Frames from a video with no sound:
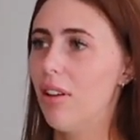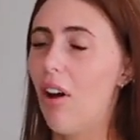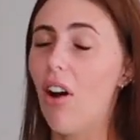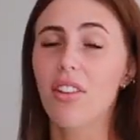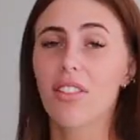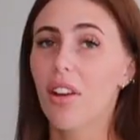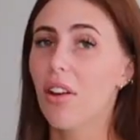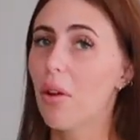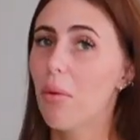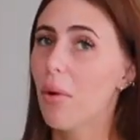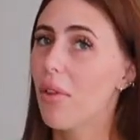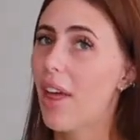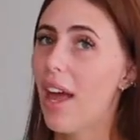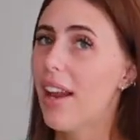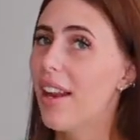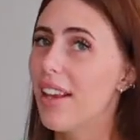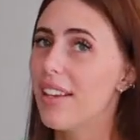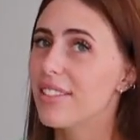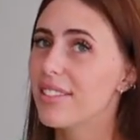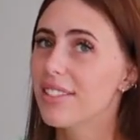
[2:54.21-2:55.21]
I don't know what that
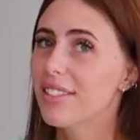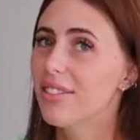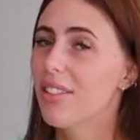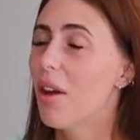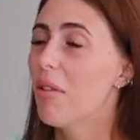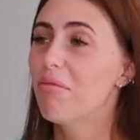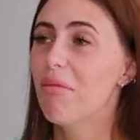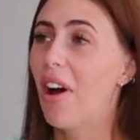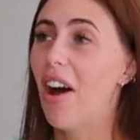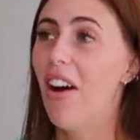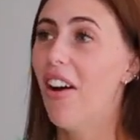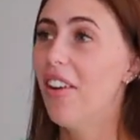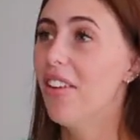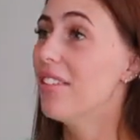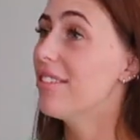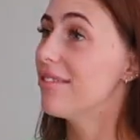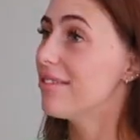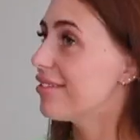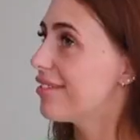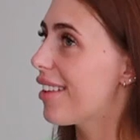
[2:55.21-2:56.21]
is, but
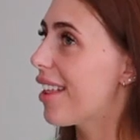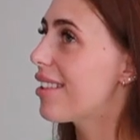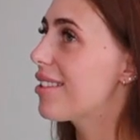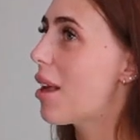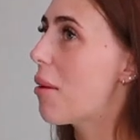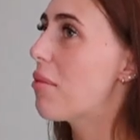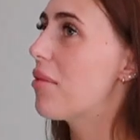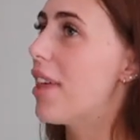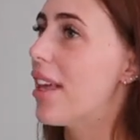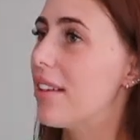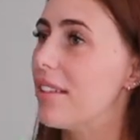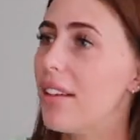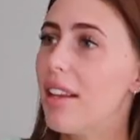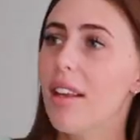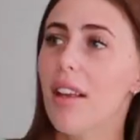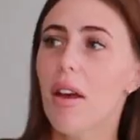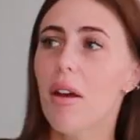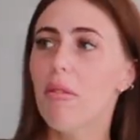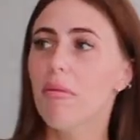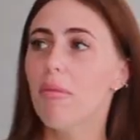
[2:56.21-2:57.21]
there's something.
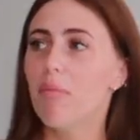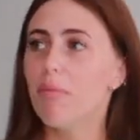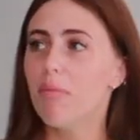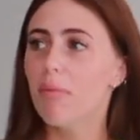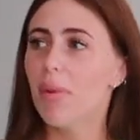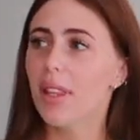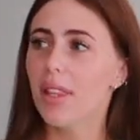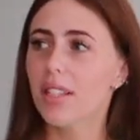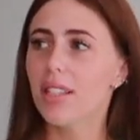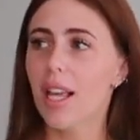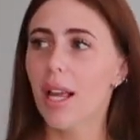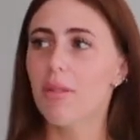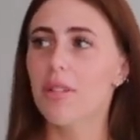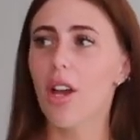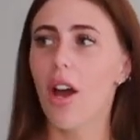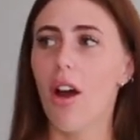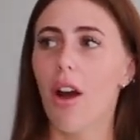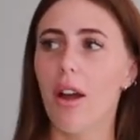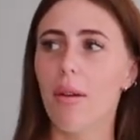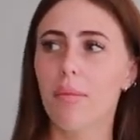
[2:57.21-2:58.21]
But at the same
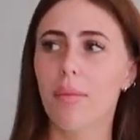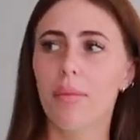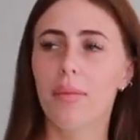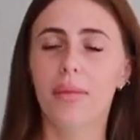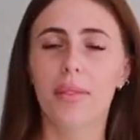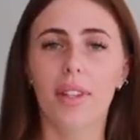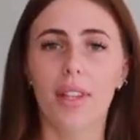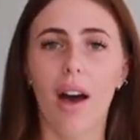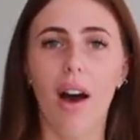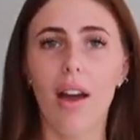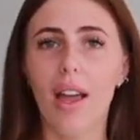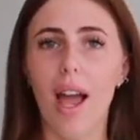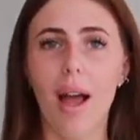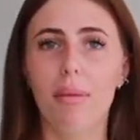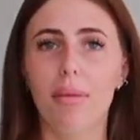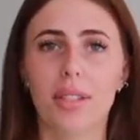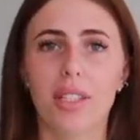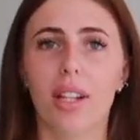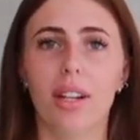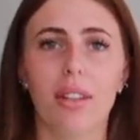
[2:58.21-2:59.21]
time, I
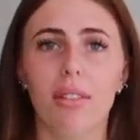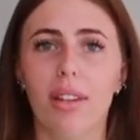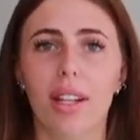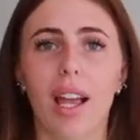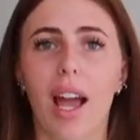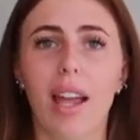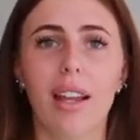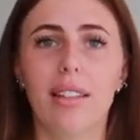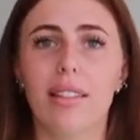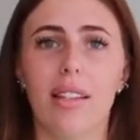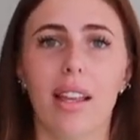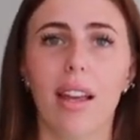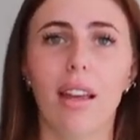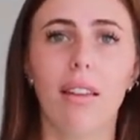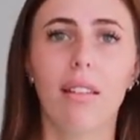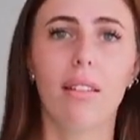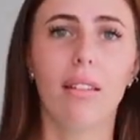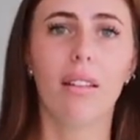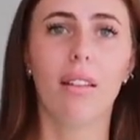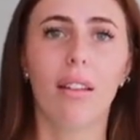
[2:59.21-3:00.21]
absolutely hate
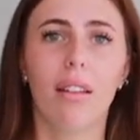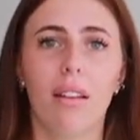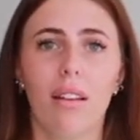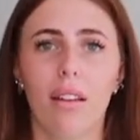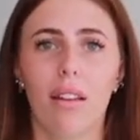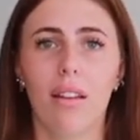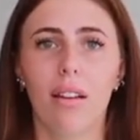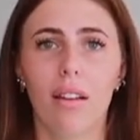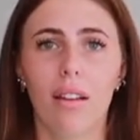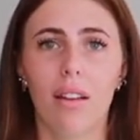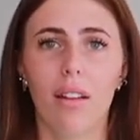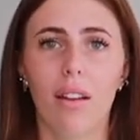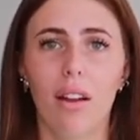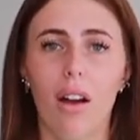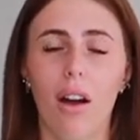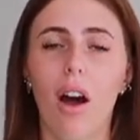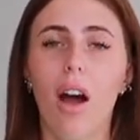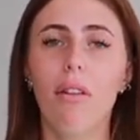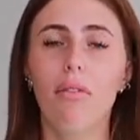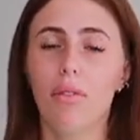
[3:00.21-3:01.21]
it.
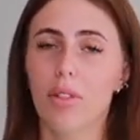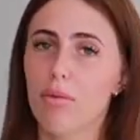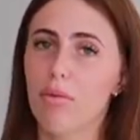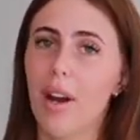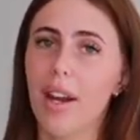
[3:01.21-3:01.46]
I would